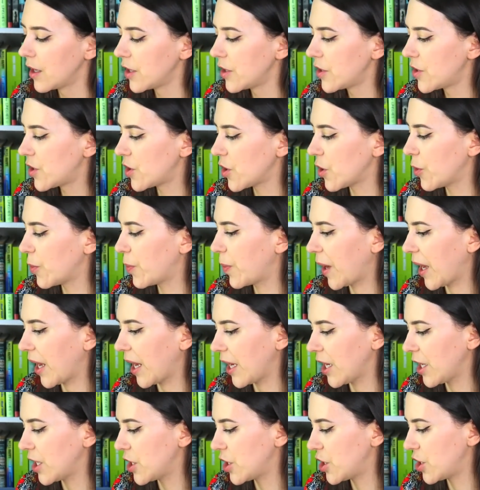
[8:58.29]
So
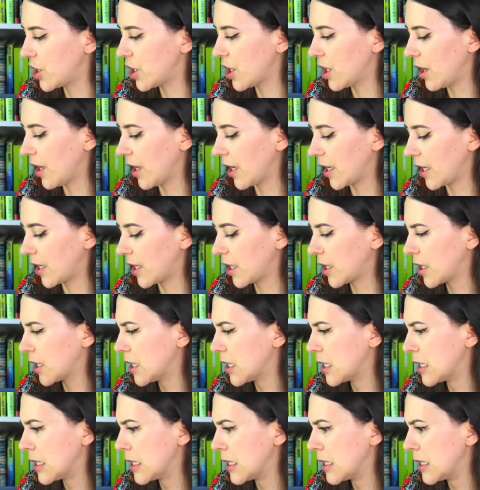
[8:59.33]
page like
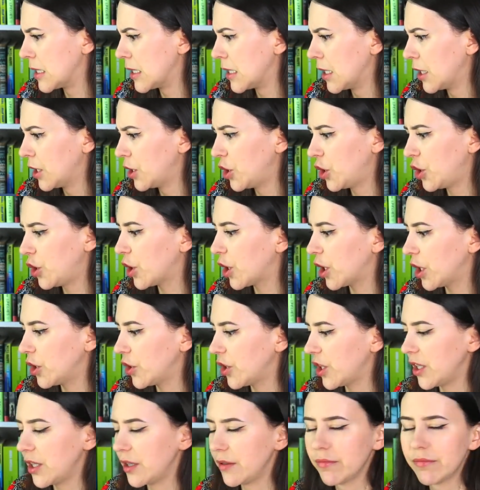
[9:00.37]
two
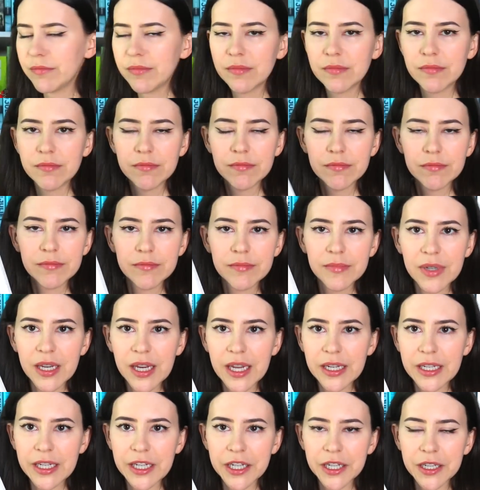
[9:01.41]
hundred
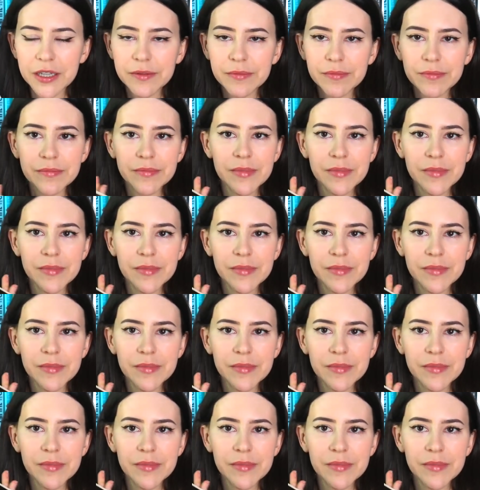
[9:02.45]
in here.